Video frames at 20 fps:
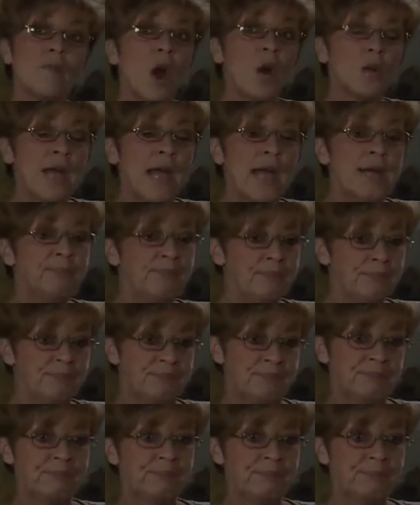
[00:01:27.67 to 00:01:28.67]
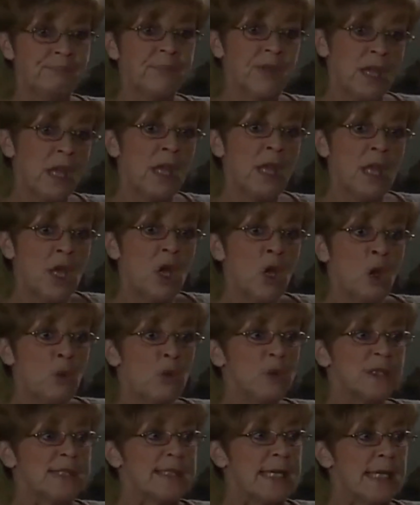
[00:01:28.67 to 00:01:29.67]
Okay.
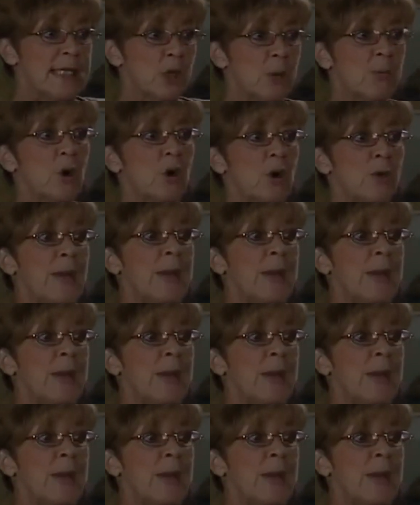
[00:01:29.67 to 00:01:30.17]
We'll say no more